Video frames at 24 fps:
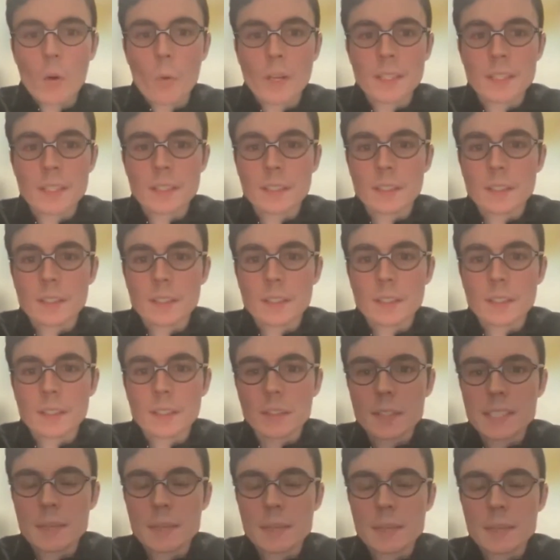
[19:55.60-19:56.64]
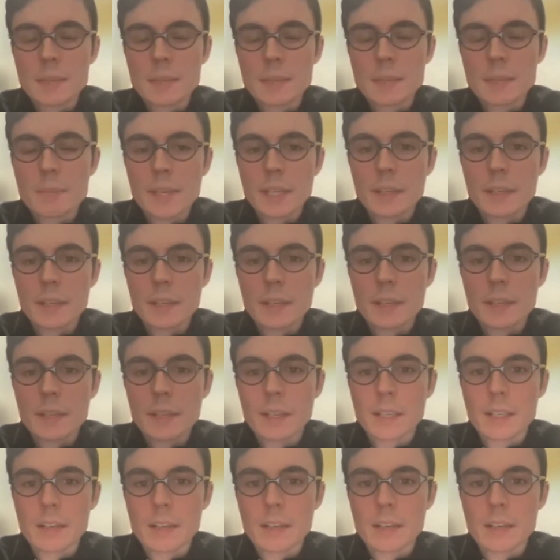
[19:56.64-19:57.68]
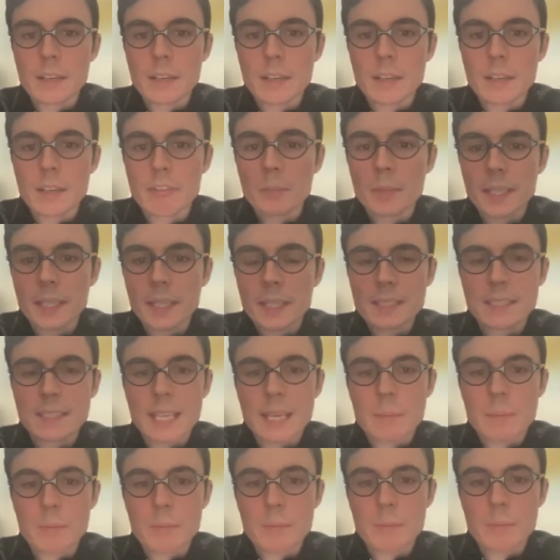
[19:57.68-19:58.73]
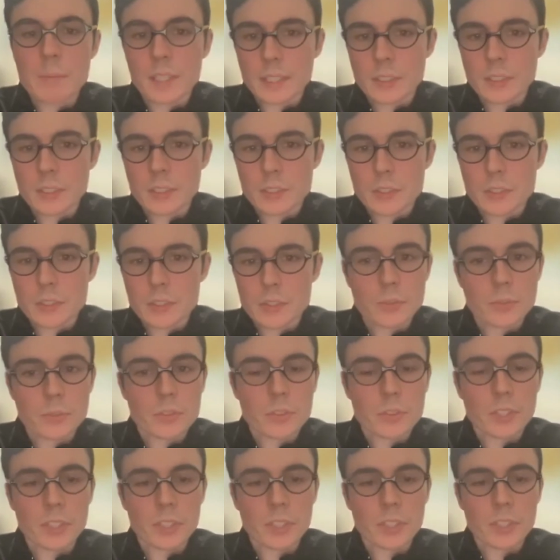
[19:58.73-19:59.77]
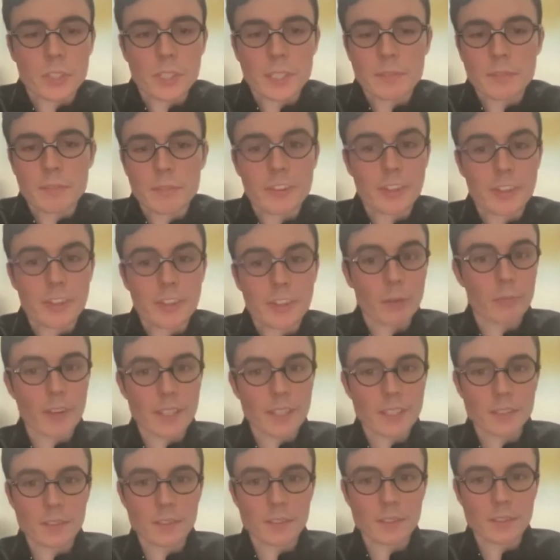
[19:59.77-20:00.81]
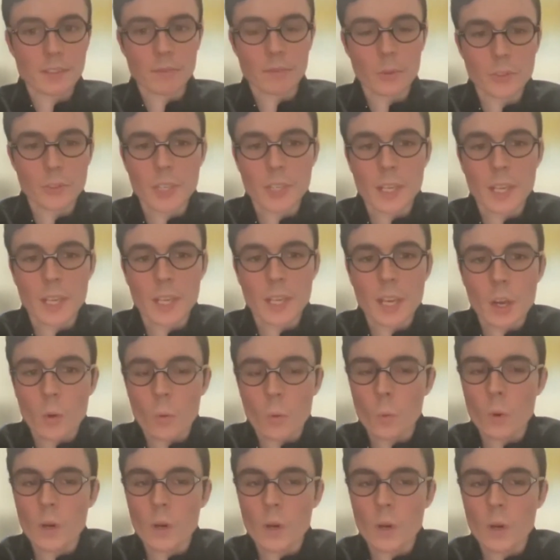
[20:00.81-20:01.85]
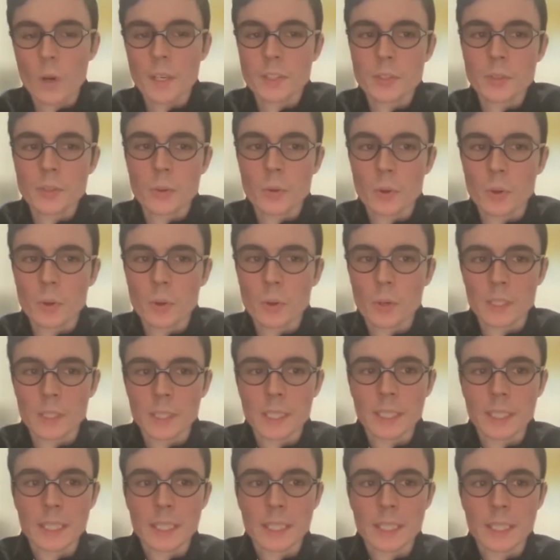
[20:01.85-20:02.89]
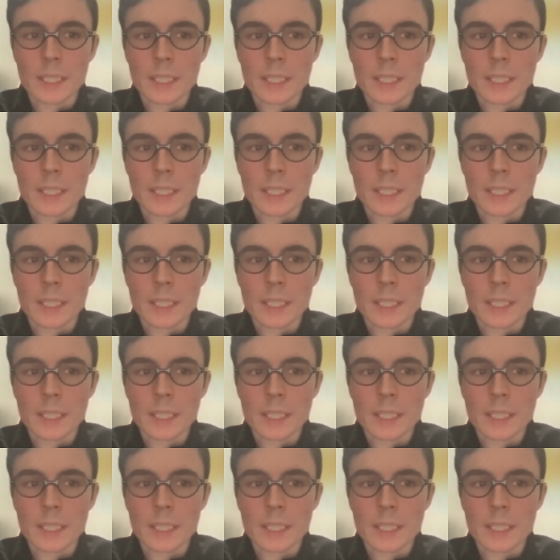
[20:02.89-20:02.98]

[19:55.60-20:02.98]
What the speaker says: When submitting a film like The Stamp Collector to certain film festivals, what is your